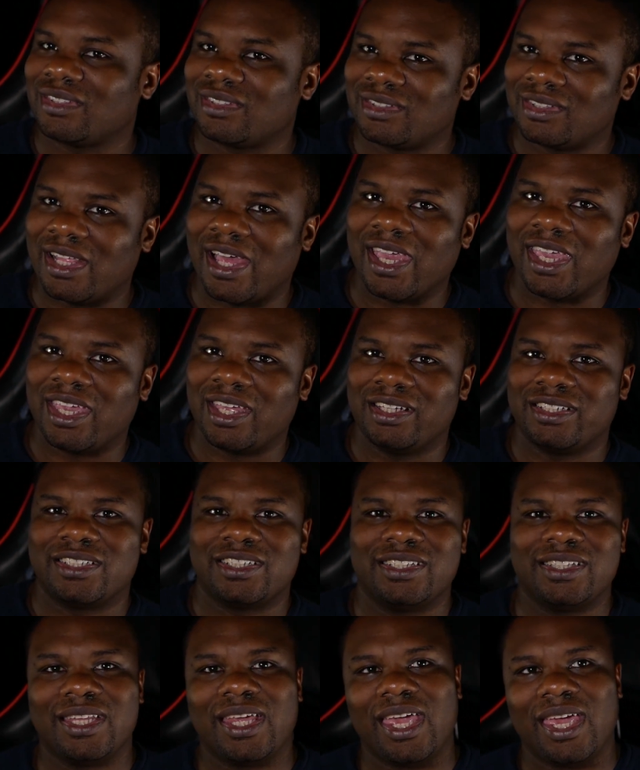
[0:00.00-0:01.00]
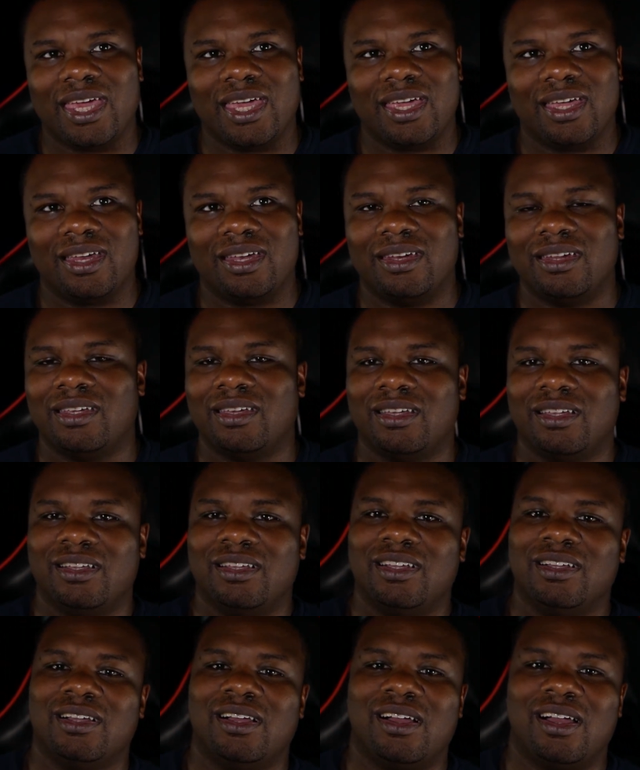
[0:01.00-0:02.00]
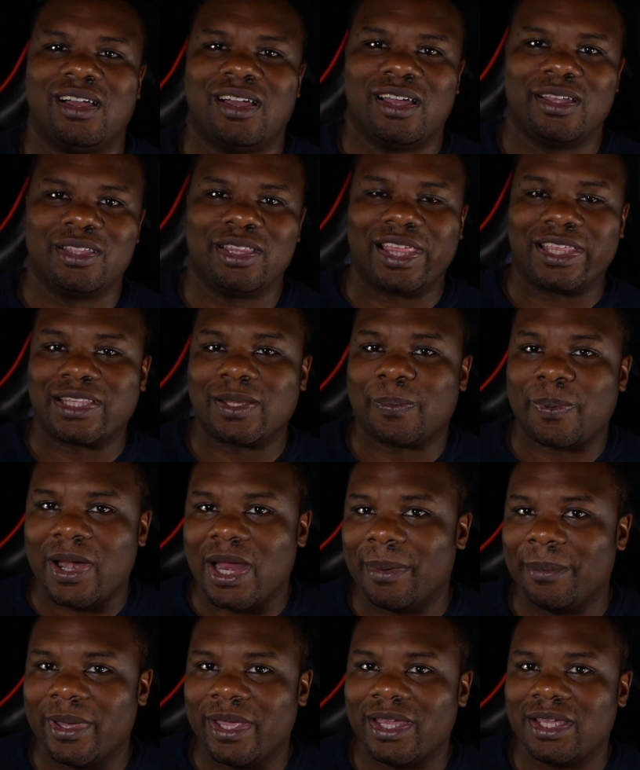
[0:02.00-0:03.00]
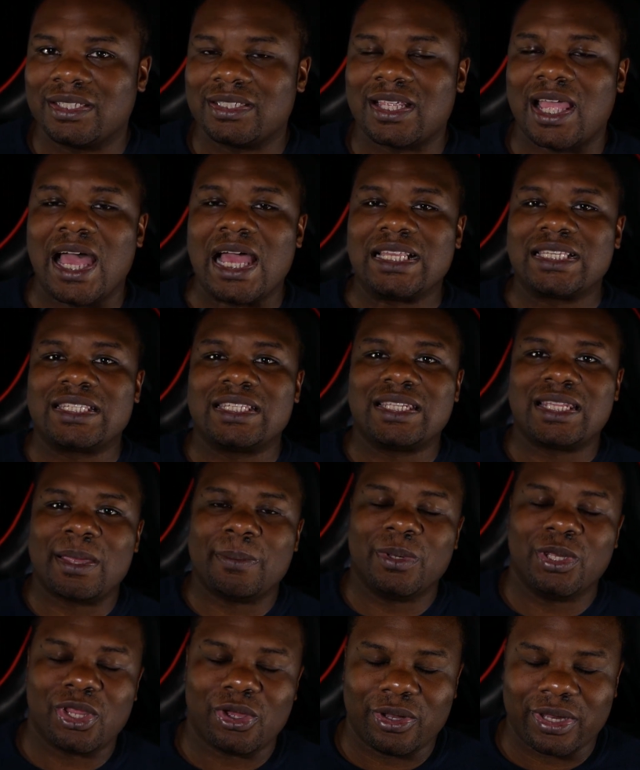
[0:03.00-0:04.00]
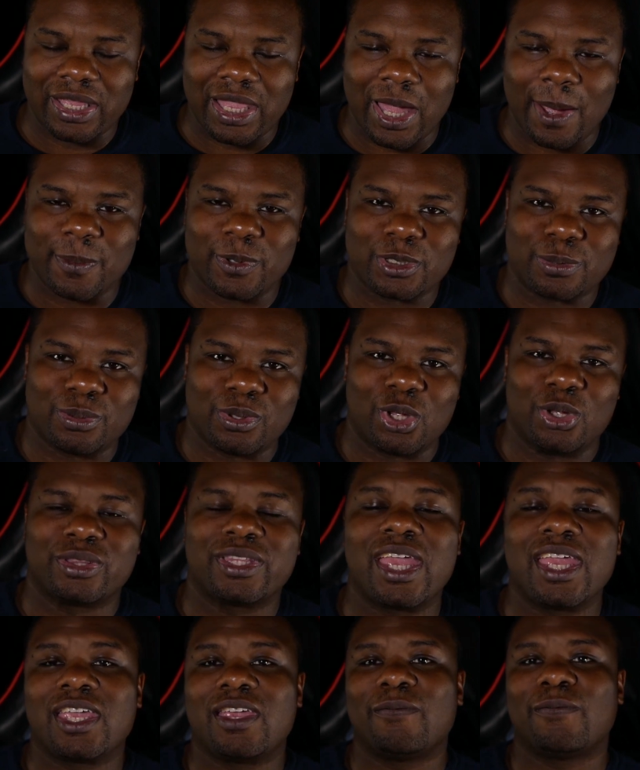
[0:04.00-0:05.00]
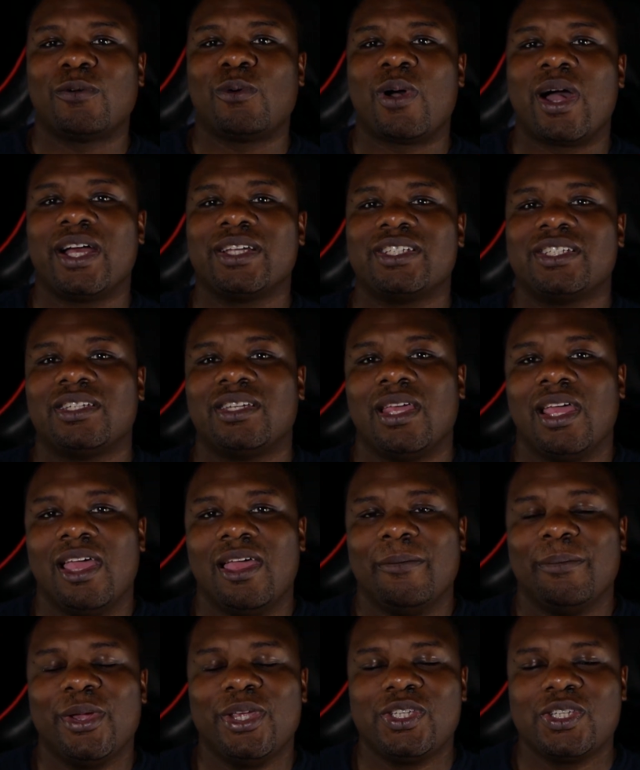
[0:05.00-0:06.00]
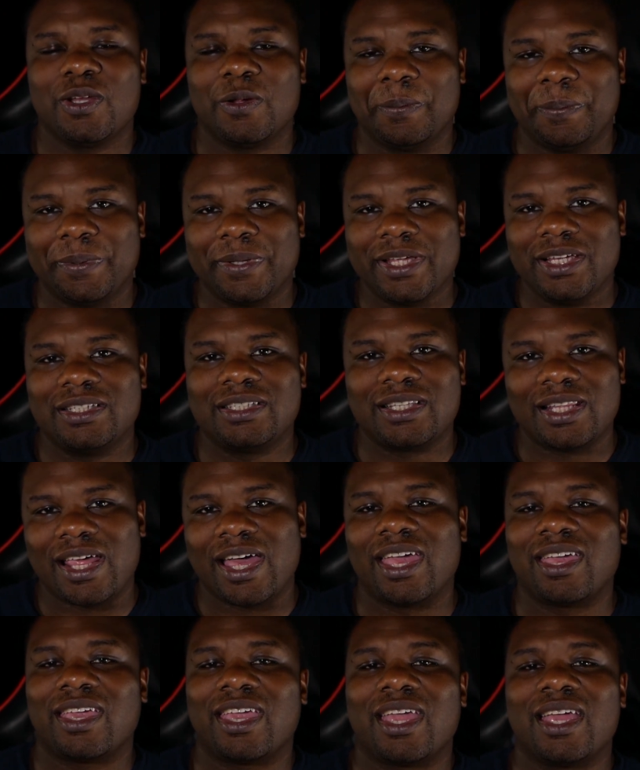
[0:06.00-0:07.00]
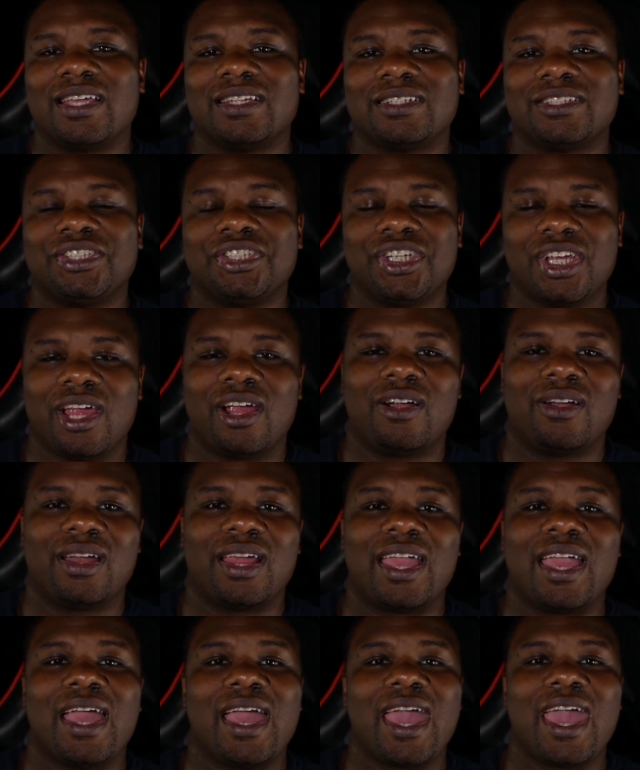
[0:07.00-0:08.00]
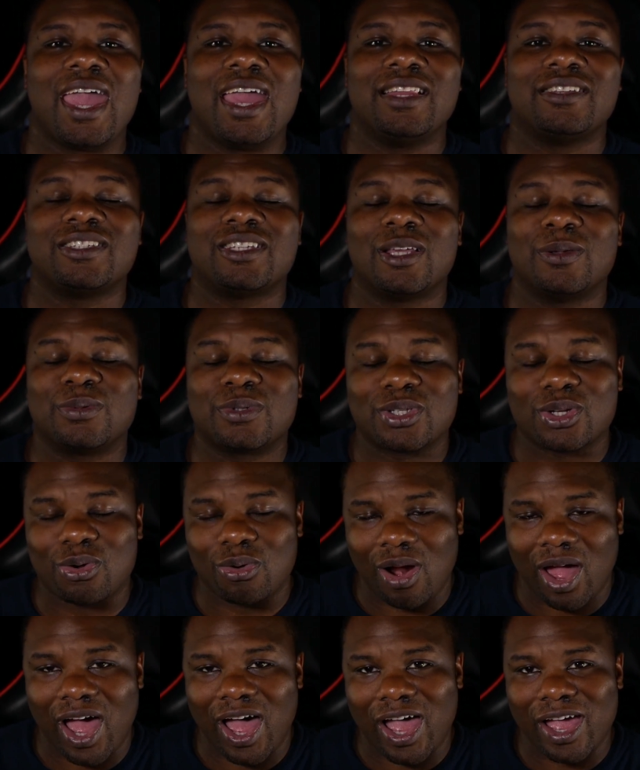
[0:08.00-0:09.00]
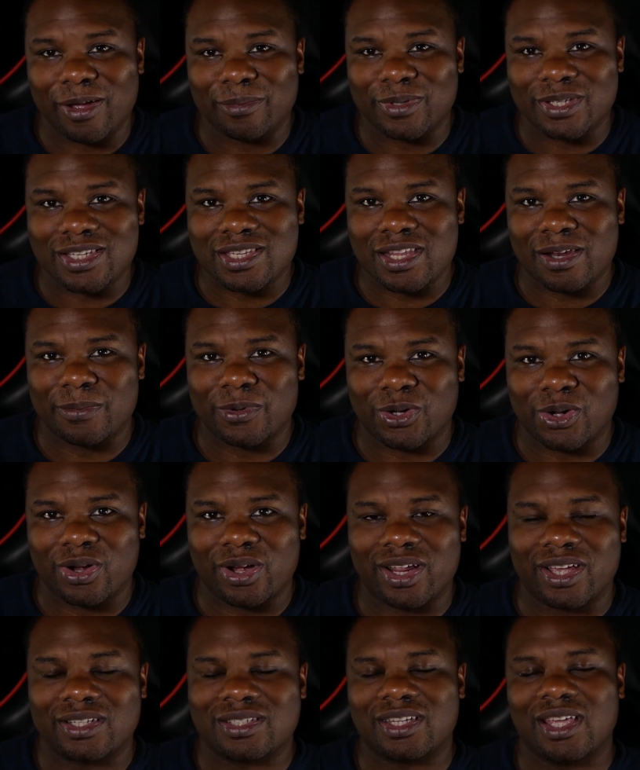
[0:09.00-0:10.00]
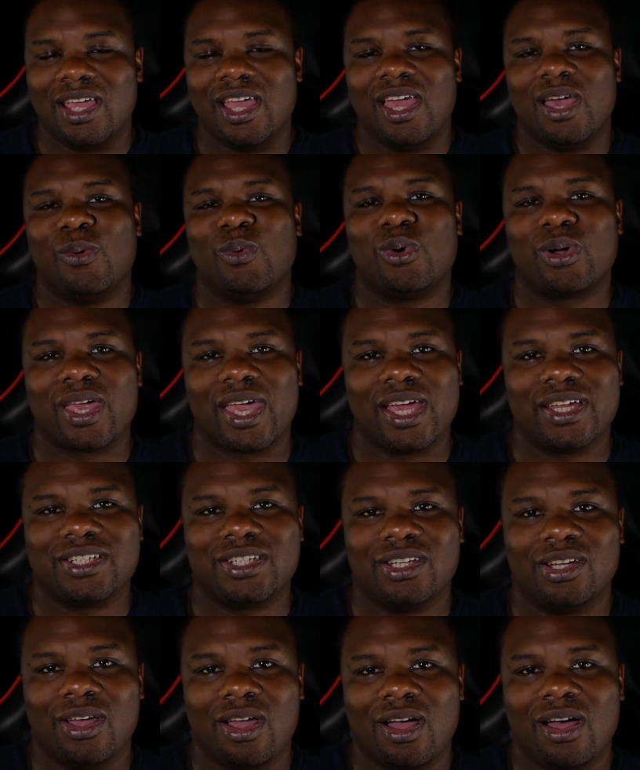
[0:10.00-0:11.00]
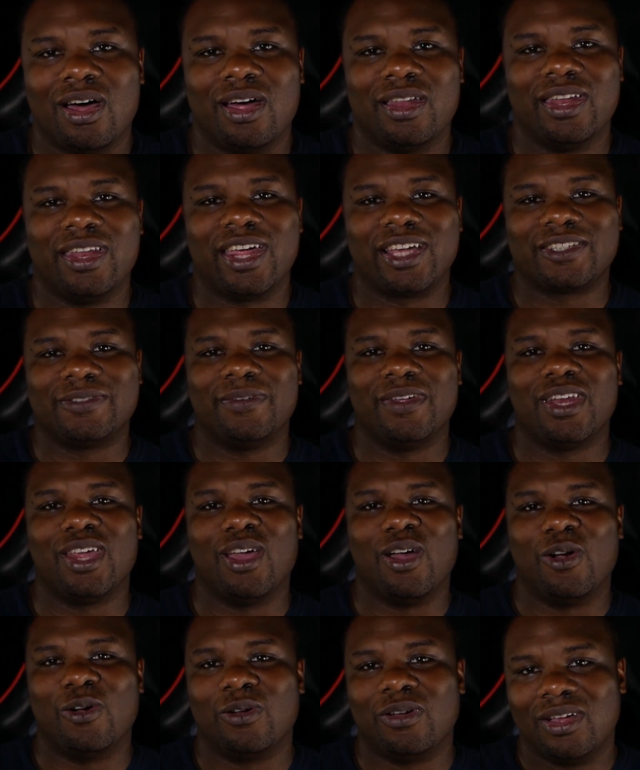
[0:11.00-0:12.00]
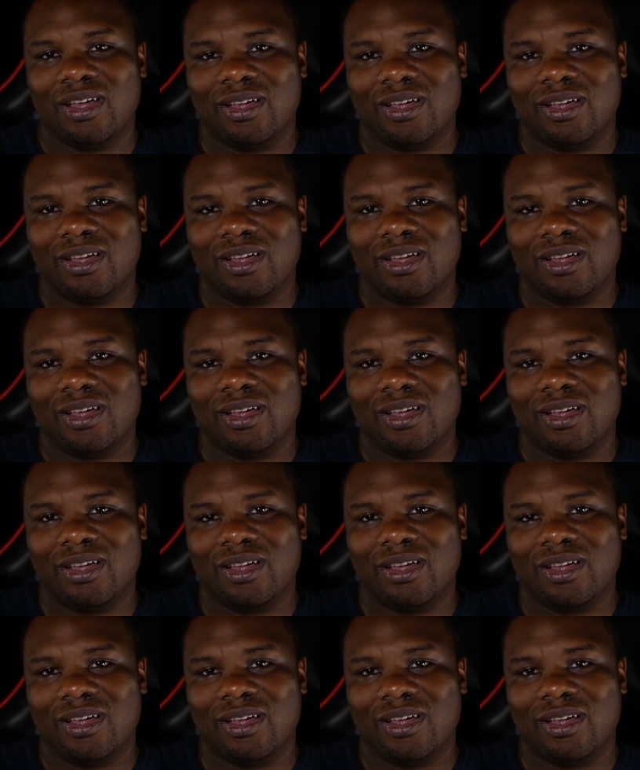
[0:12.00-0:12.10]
Like it, you didn't, you like the premise. Guys, let me know in the comments below. Thank you for watching. Make sure you please like, share, and subscribe to Cinema Critics. We'll catch you on the next video.